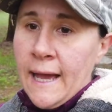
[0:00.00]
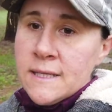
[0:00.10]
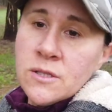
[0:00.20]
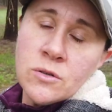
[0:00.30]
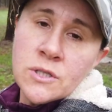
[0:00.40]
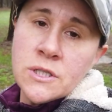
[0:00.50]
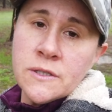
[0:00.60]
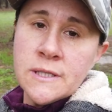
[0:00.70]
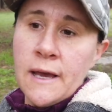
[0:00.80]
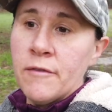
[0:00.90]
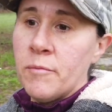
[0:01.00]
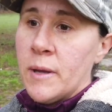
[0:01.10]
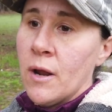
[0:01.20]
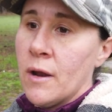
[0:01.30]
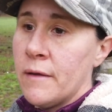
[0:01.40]
As the horses have
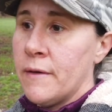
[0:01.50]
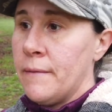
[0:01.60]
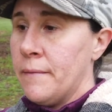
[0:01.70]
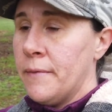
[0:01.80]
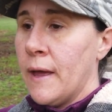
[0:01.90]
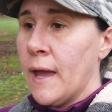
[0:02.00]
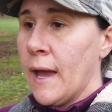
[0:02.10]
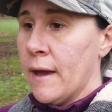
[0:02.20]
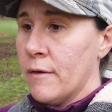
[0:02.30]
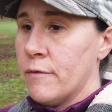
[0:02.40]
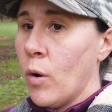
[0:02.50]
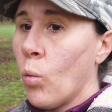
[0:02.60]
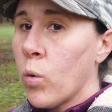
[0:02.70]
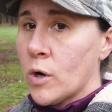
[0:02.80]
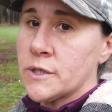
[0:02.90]
been on it, they have
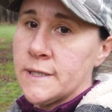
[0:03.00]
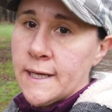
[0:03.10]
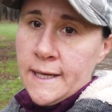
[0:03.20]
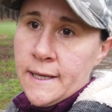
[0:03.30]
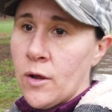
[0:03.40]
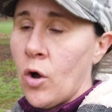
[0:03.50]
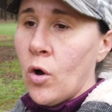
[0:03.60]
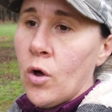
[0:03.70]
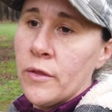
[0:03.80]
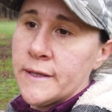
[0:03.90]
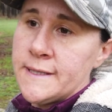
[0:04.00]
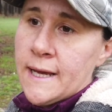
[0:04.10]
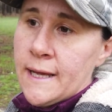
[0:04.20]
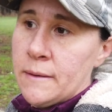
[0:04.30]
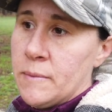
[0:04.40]
worked in all the
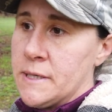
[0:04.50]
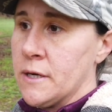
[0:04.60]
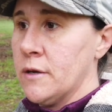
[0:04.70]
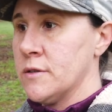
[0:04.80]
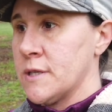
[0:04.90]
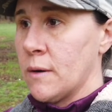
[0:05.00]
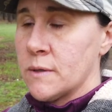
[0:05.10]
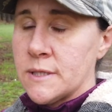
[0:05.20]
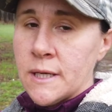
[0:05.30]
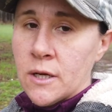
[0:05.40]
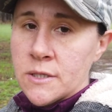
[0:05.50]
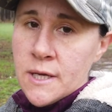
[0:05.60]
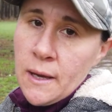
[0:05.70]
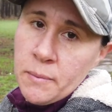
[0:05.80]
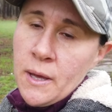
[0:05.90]
dead materials that were sitting on
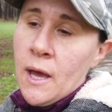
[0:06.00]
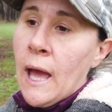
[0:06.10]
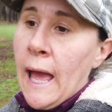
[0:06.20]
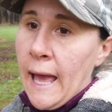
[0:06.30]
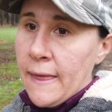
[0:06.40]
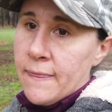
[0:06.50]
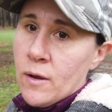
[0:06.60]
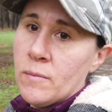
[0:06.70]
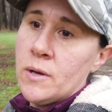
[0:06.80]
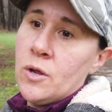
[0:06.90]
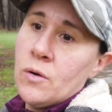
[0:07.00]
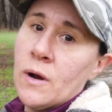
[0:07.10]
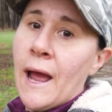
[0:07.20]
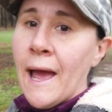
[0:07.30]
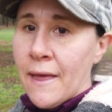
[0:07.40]
top, and their
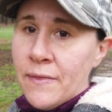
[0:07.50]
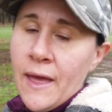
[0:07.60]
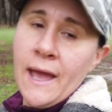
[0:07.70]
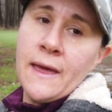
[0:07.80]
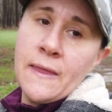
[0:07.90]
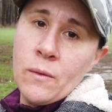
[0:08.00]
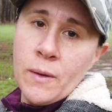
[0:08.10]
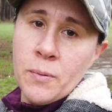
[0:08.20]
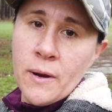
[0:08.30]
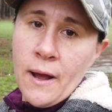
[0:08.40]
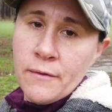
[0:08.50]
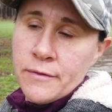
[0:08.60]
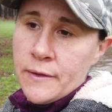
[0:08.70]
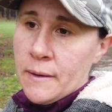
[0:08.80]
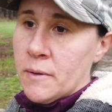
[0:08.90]
manure and the hay that we put out
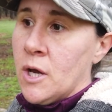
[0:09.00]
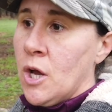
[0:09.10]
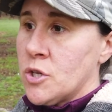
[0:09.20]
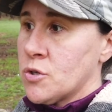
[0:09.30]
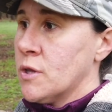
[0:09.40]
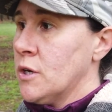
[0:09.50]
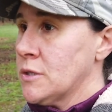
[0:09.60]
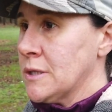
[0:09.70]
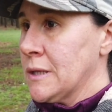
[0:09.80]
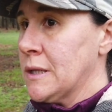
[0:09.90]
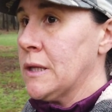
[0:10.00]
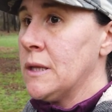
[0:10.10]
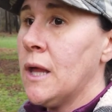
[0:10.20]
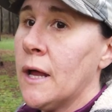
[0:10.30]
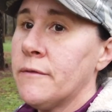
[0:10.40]
for them. So there's a
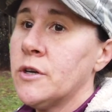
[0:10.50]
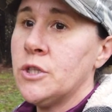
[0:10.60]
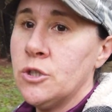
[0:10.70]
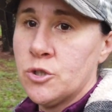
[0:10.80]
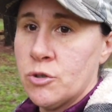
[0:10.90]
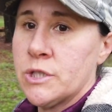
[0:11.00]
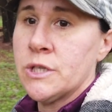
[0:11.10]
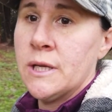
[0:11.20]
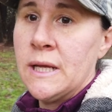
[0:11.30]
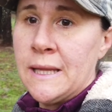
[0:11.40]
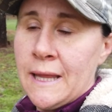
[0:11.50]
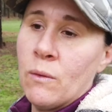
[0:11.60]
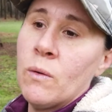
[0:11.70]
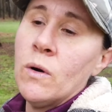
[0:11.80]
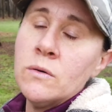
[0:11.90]
lot of good nutrition
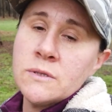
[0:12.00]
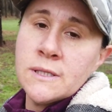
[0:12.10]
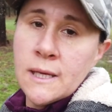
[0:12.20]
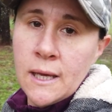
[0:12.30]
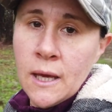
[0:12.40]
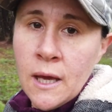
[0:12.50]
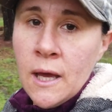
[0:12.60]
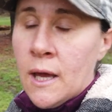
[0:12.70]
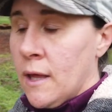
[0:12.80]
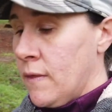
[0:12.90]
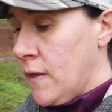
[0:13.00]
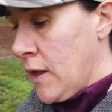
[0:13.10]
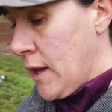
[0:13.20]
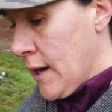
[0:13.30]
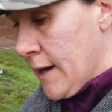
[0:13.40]
that we won't see
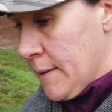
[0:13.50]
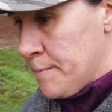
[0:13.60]
the